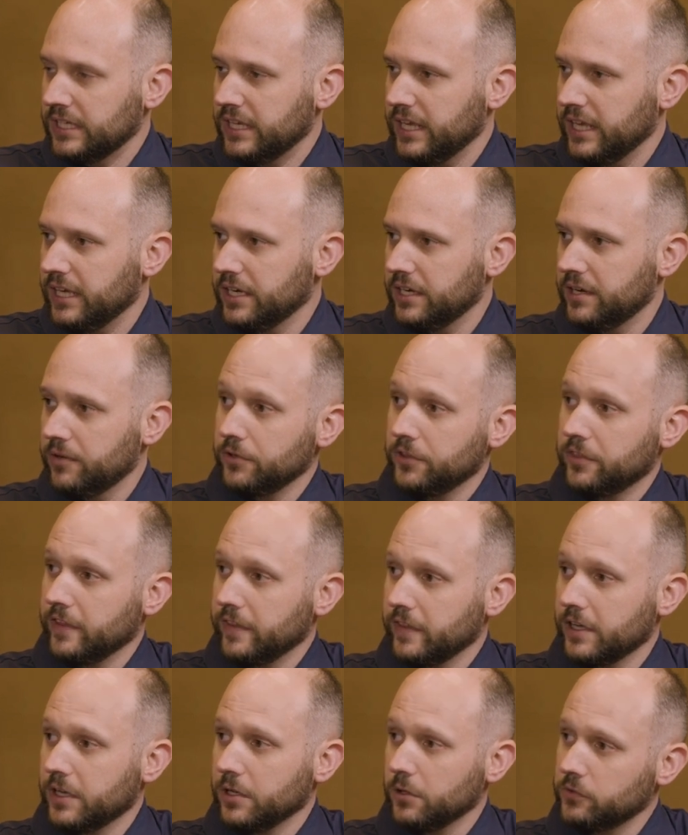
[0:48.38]
and
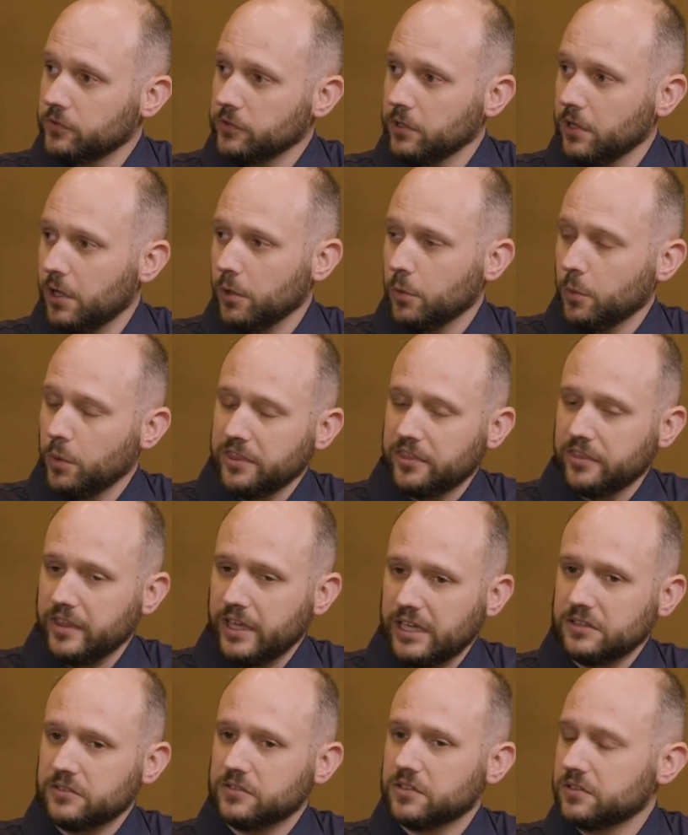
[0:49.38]
everything that goes along with
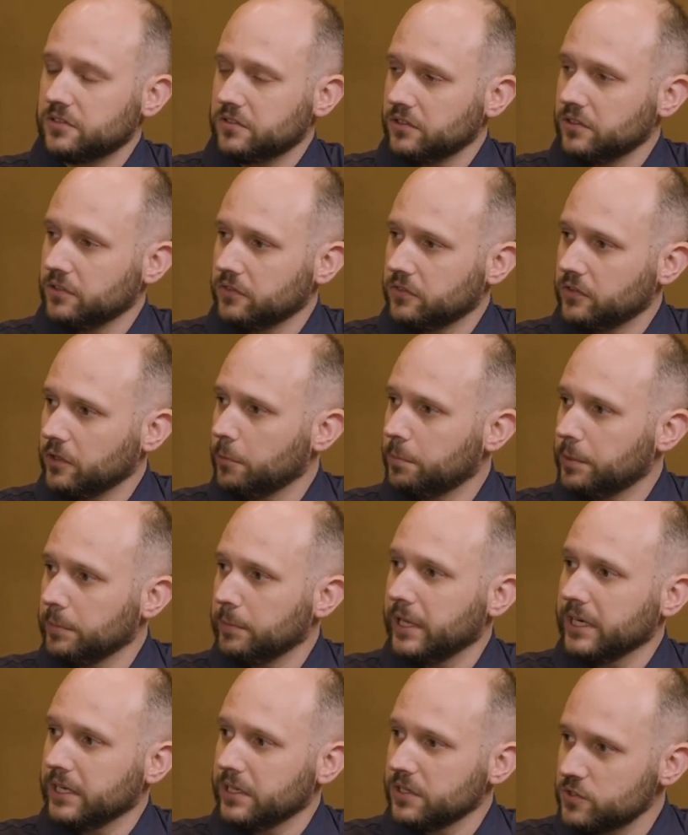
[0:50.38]
that, such as
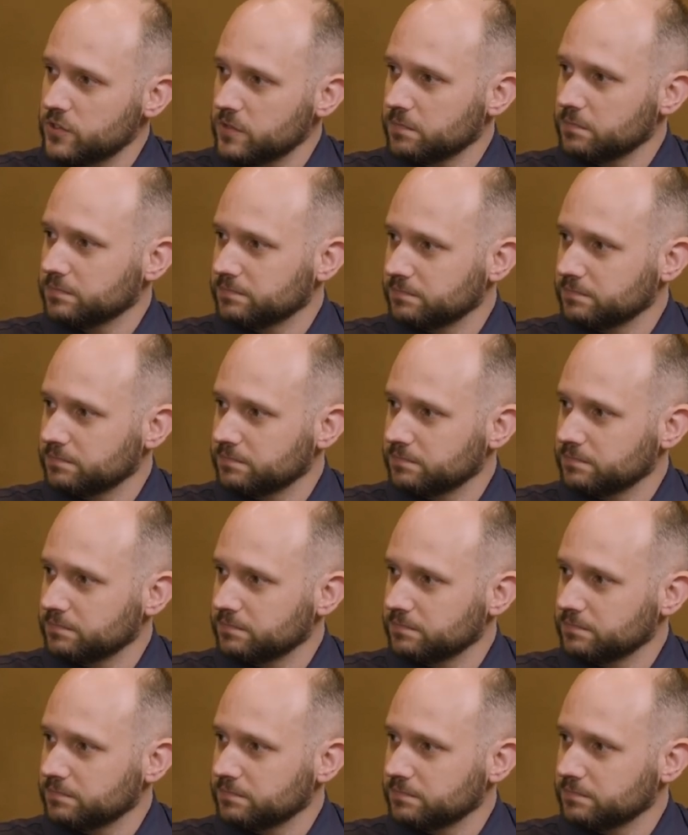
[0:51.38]
OpenManage.